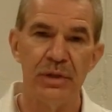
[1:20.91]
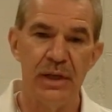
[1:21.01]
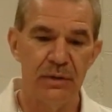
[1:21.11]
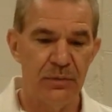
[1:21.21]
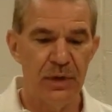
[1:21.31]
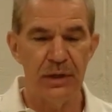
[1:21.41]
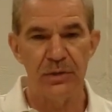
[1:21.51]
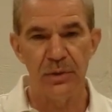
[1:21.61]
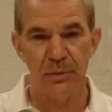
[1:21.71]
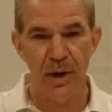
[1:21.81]
10 feet
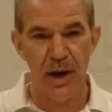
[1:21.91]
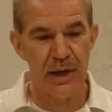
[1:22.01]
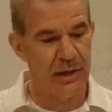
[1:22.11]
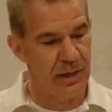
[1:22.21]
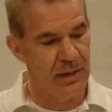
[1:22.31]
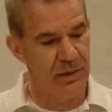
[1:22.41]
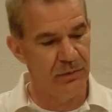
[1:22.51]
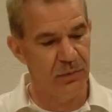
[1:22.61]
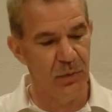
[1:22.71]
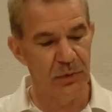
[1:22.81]
to the right and then
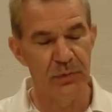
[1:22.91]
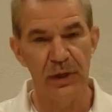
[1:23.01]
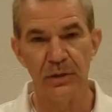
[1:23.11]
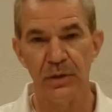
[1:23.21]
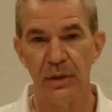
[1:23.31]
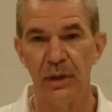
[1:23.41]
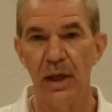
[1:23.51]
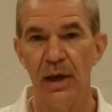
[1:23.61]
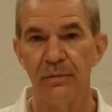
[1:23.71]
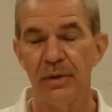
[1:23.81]
4 feet to the
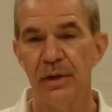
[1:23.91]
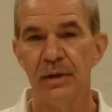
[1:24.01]
left,